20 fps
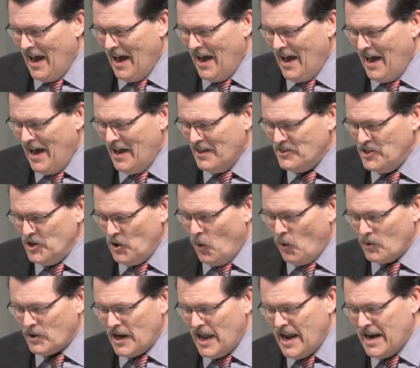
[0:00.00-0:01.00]
Uh, the
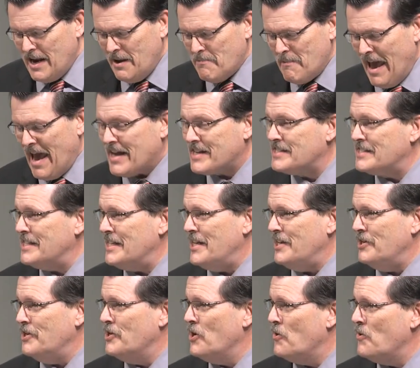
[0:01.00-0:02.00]
old lady
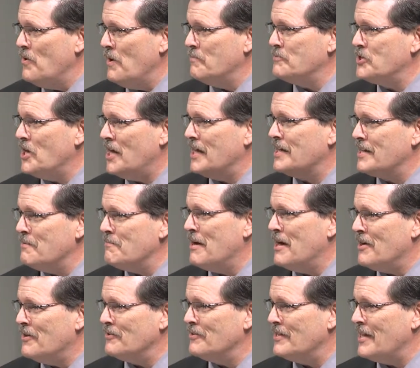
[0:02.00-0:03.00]
Maxine, you know who I'm talking
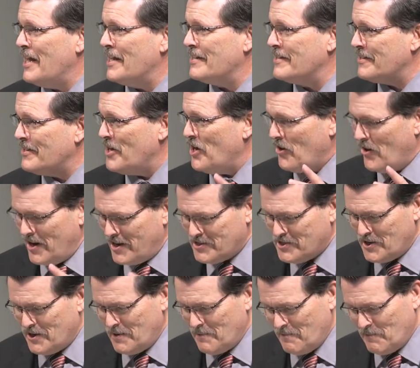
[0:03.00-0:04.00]
about, that
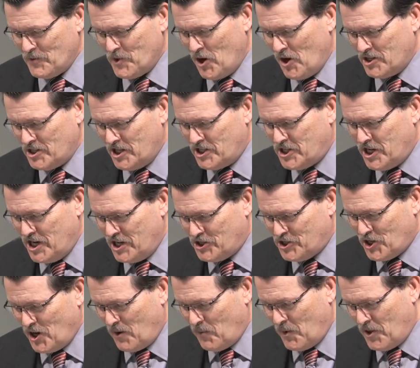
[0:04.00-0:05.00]
character? There is a t
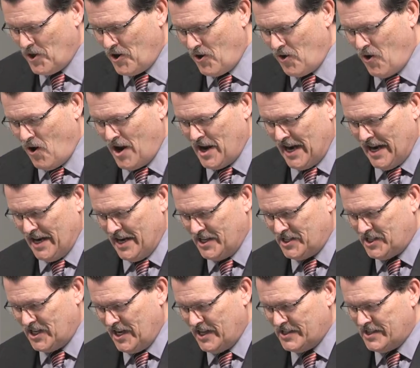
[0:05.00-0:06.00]
shirt with her on it, and
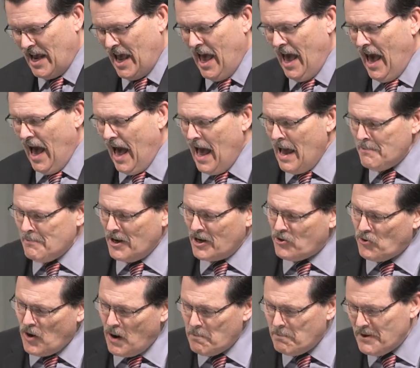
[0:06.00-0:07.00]
it says, I'm a
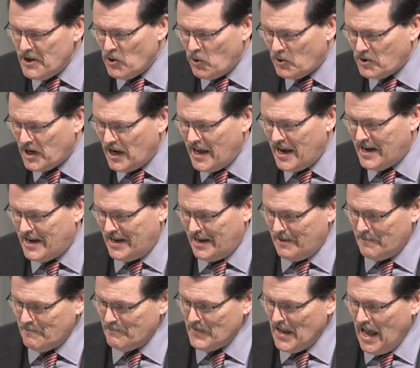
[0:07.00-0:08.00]
grumpy old
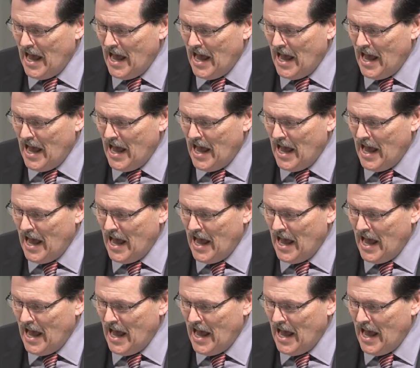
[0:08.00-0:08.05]
lady.